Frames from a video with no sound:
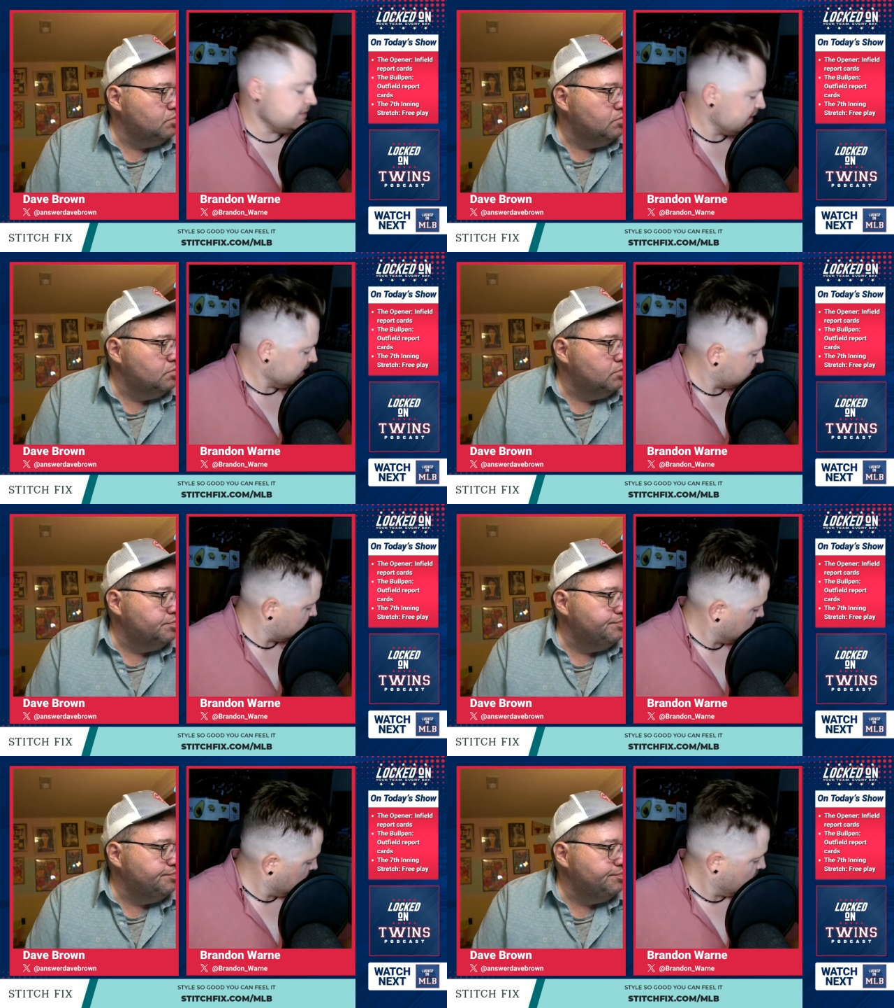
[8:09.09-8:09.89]
Speaker 1: It's a
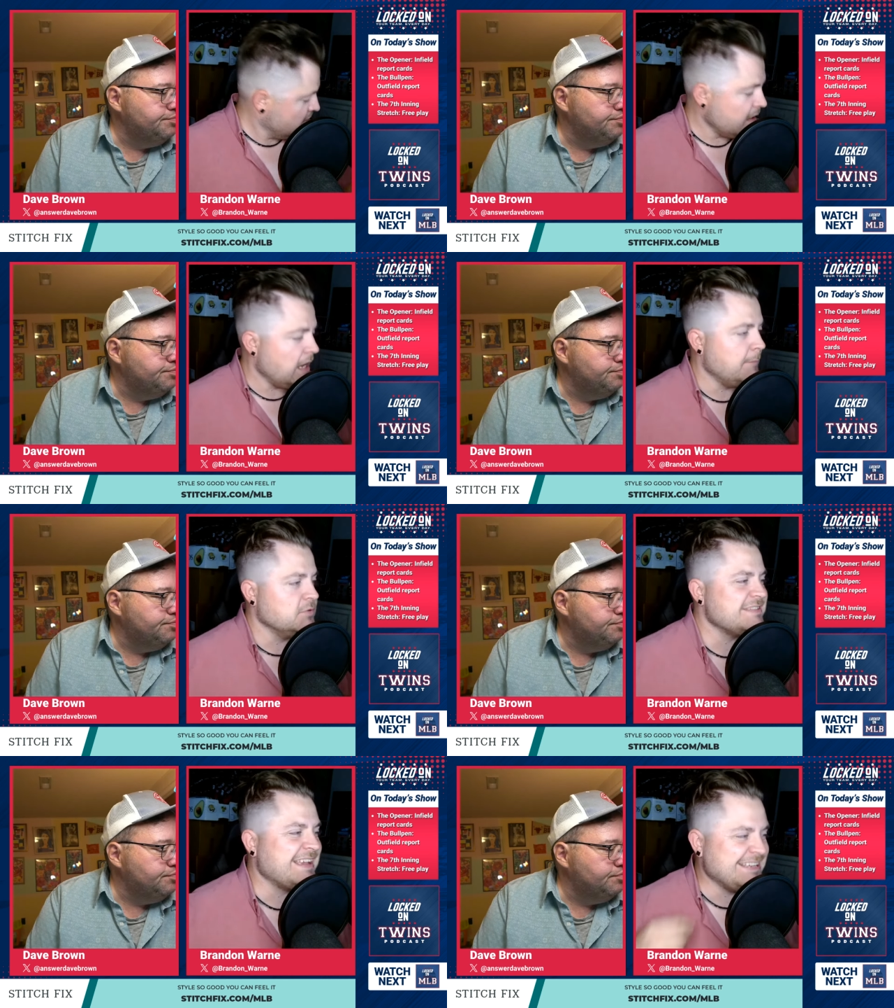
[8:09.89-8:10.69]
nice,
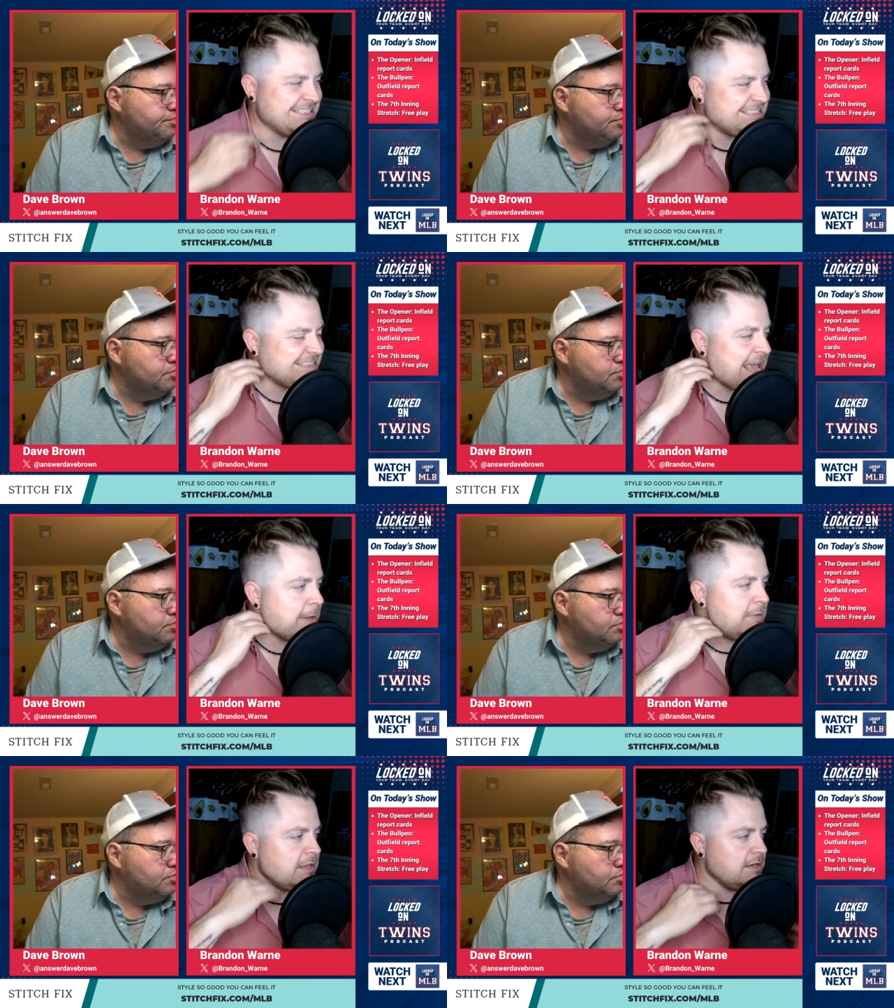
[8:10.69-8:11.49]
almost like a
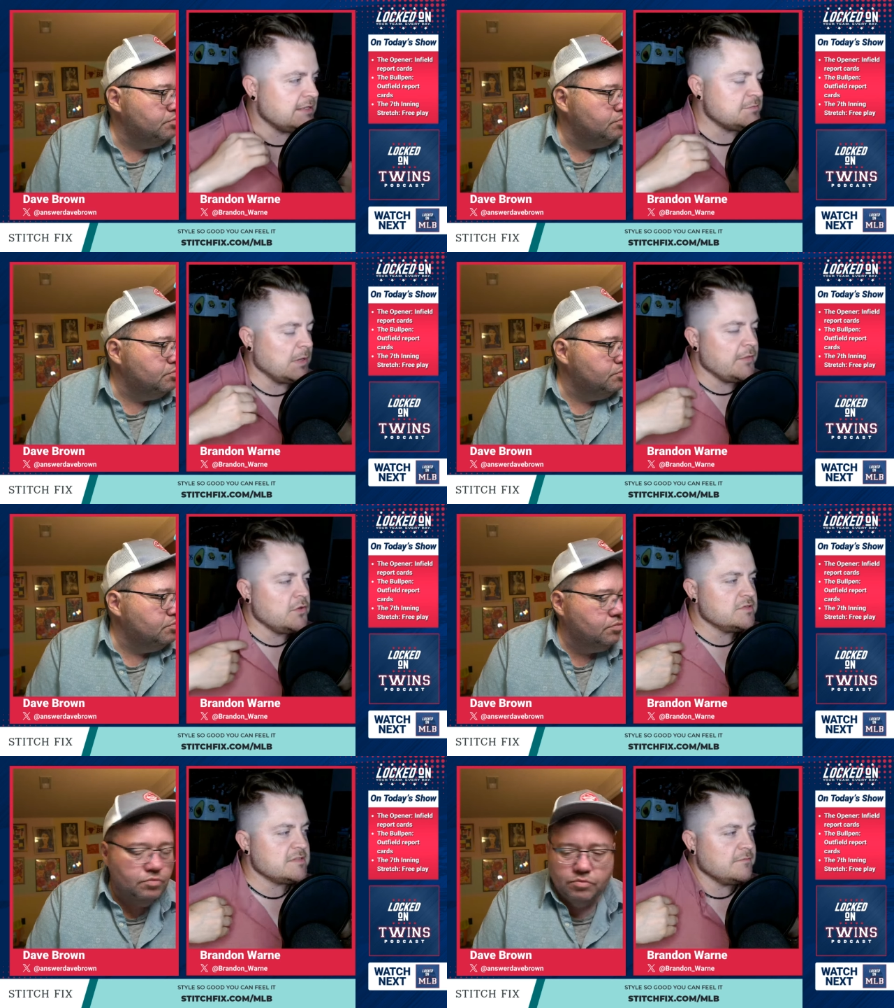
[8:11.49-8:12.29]
salmon. It's one of
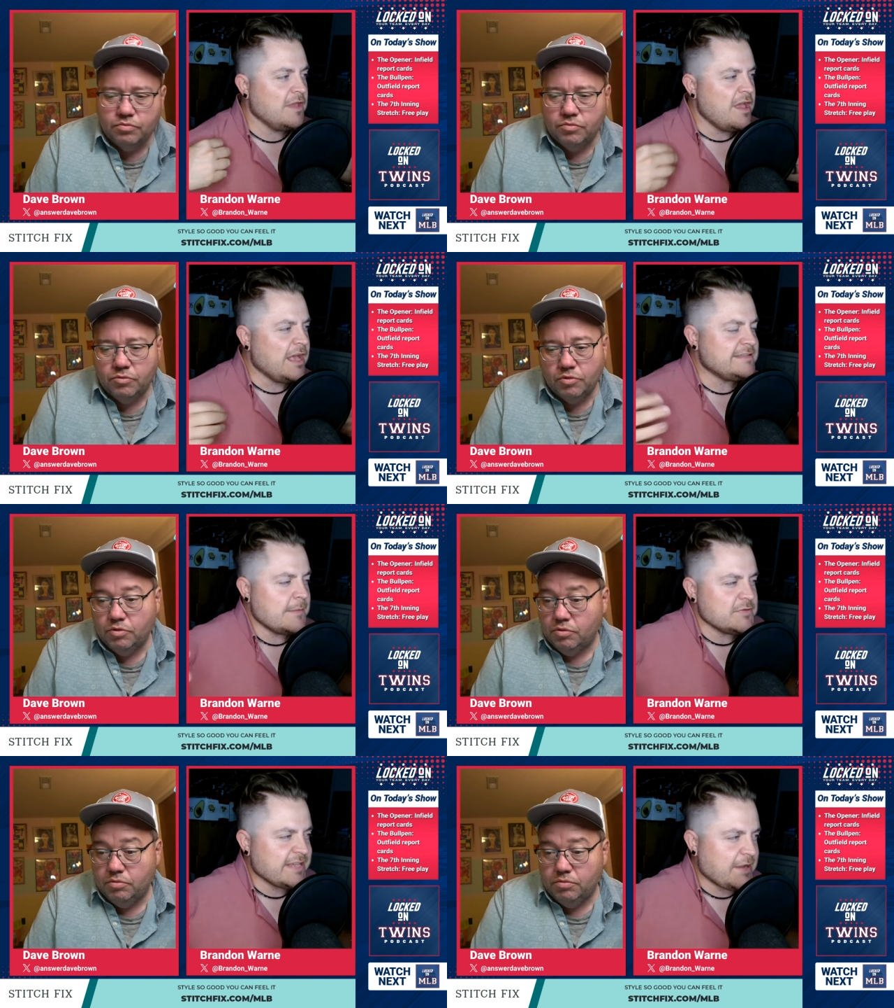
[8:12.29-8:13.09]
those, it's
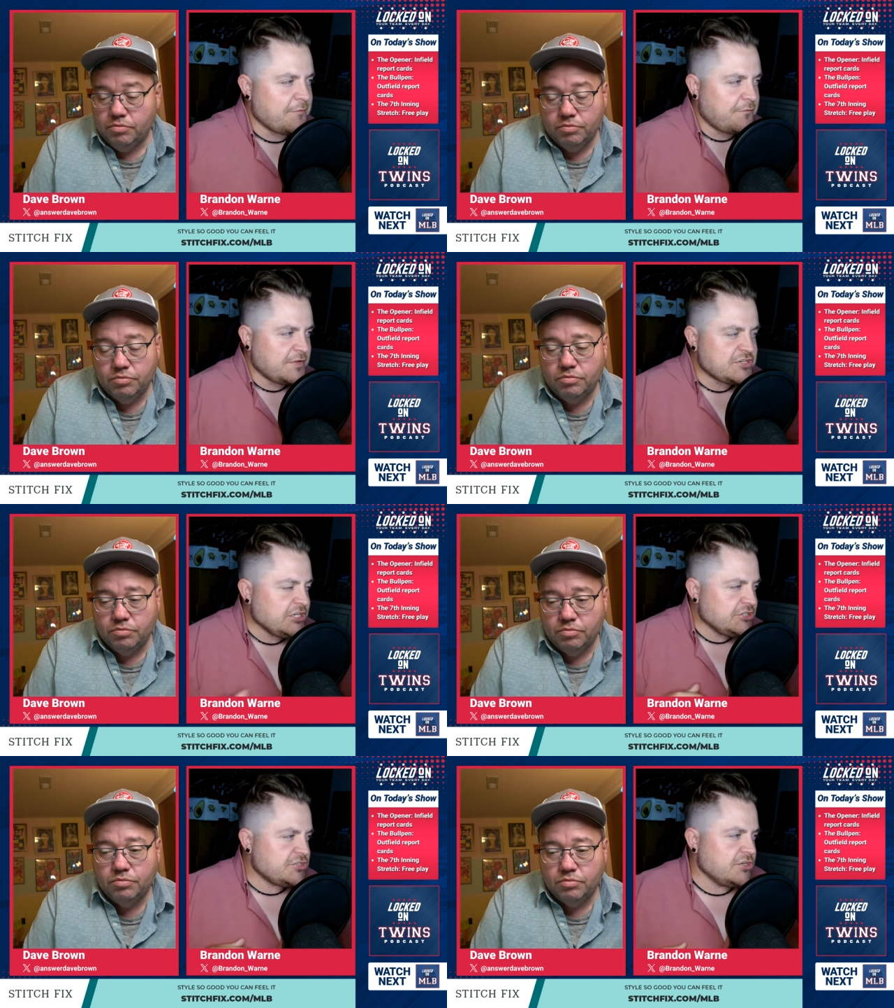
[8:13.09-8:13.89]
almost like a
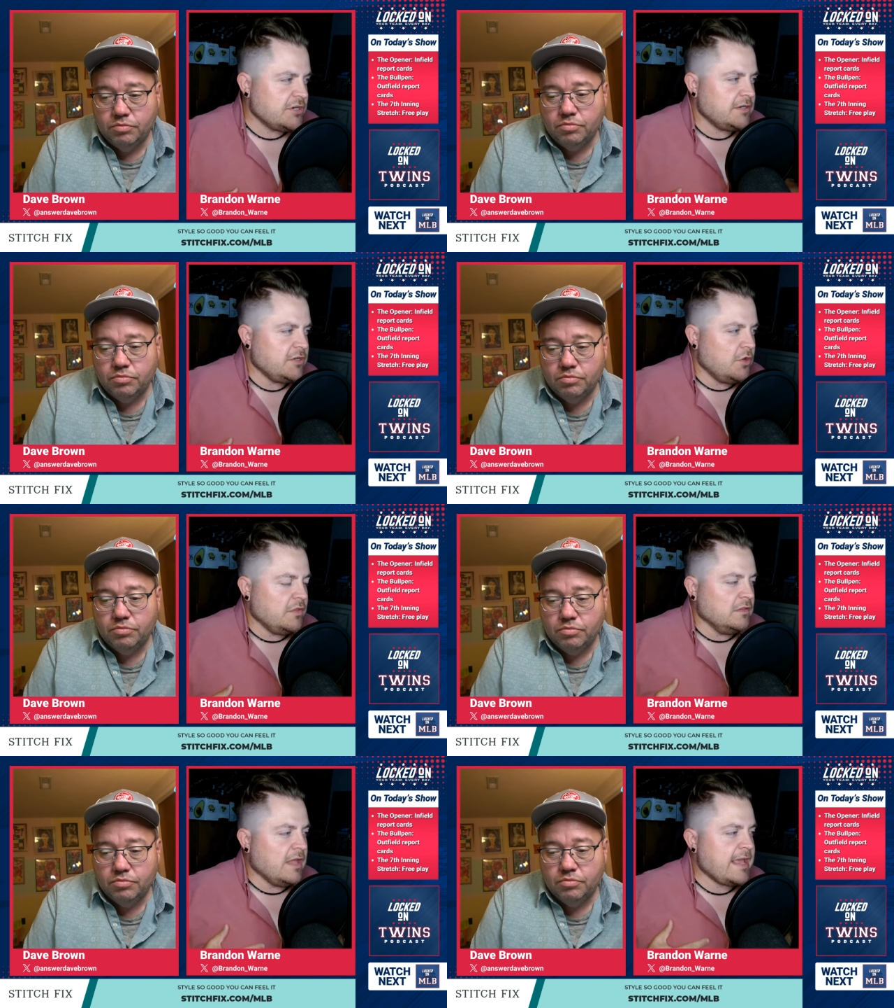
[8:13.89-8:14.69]
fishing shirt, you know,
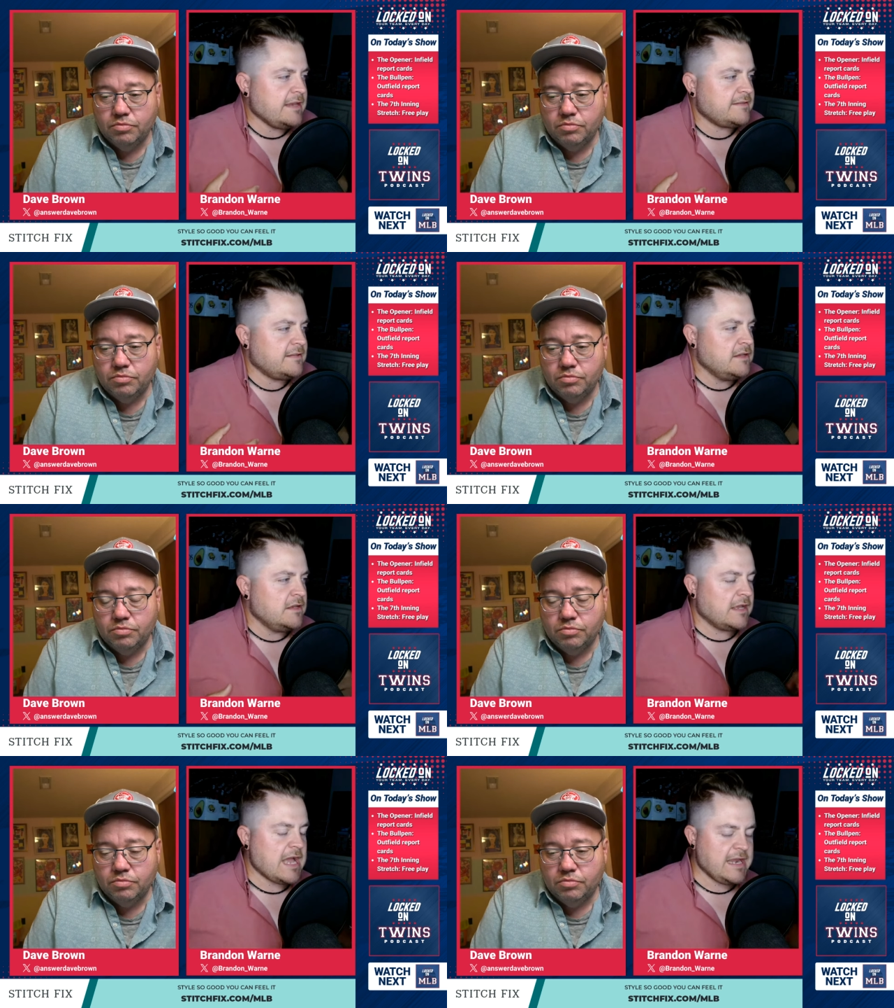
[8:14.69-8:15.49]
the light
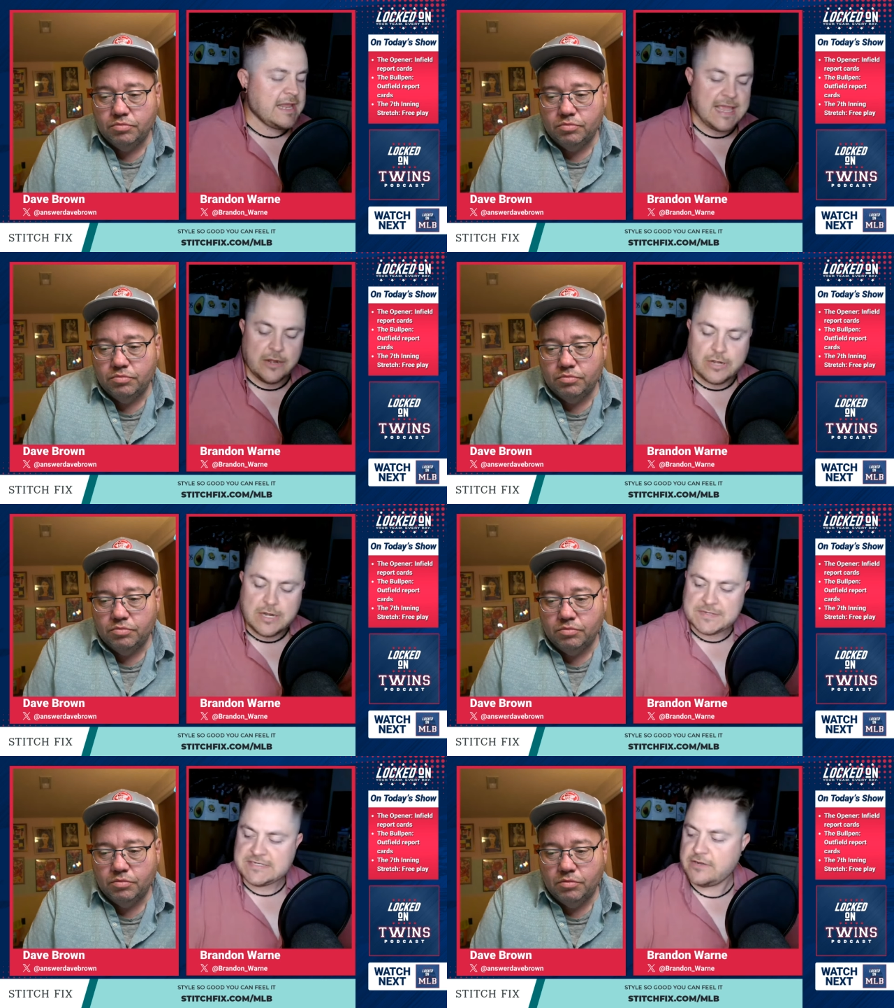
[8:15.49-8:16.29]
kind of
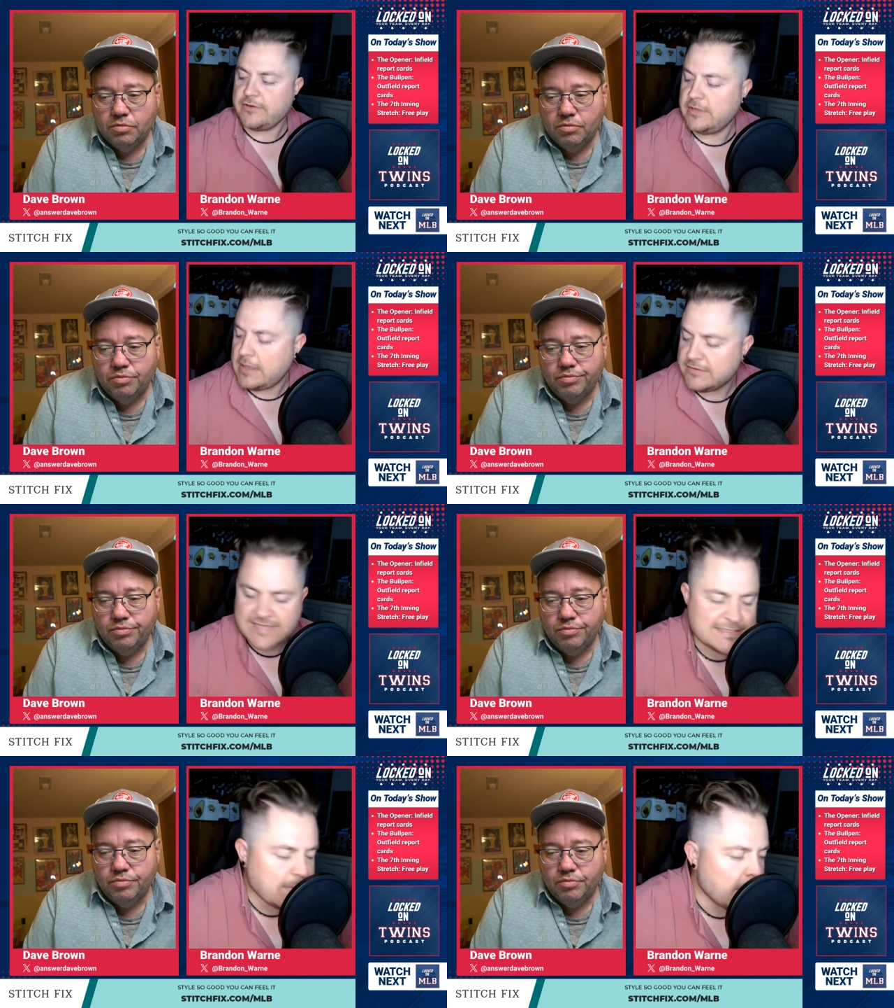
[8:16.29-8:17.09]
airy material. I
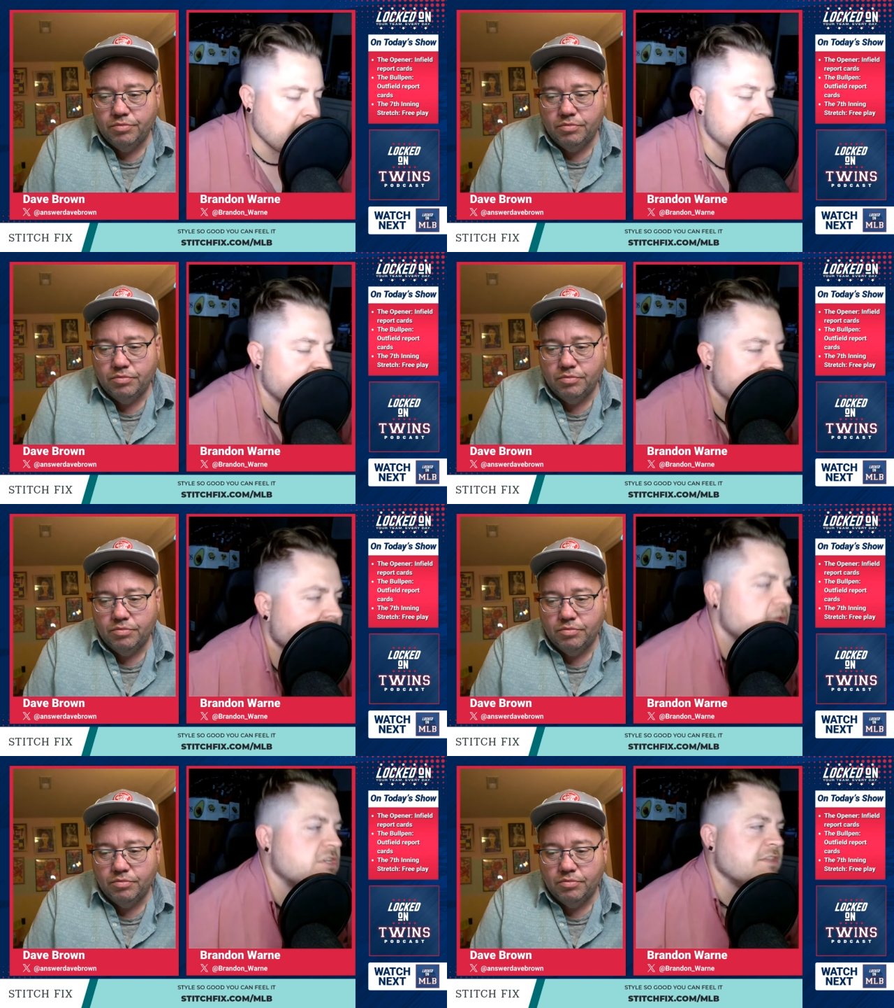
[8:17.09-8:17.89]
was asking my wife if I
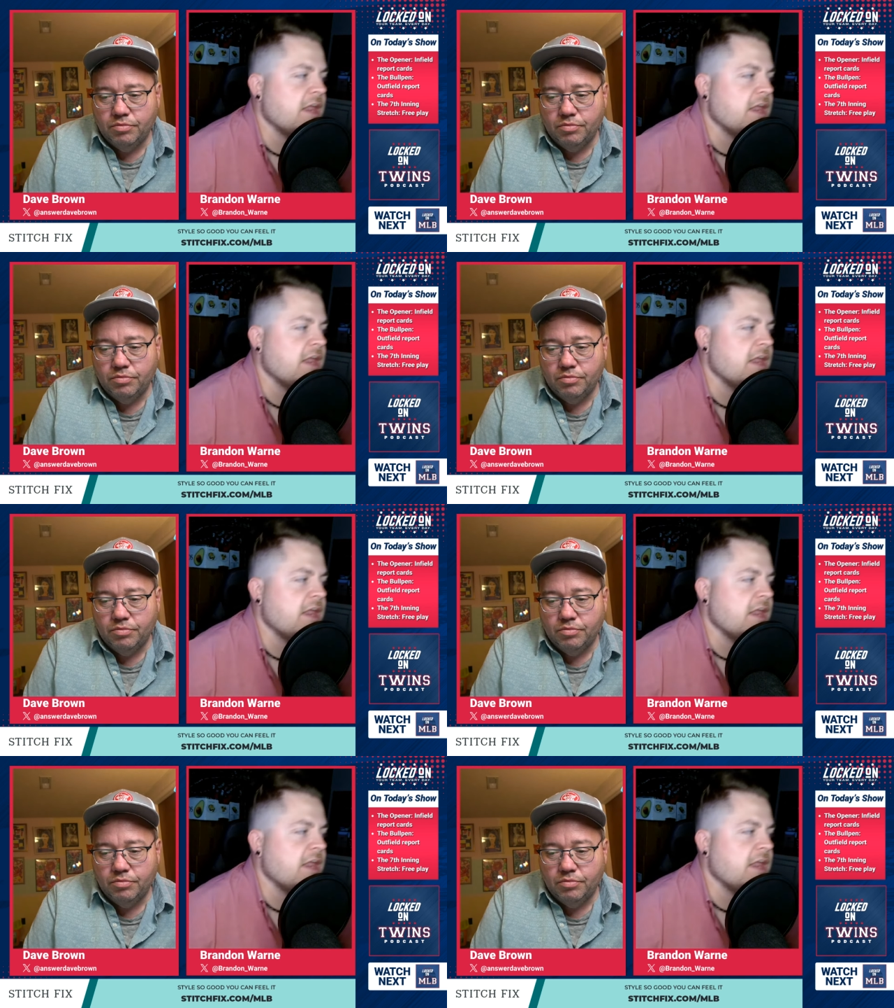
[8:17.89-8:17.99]
thought she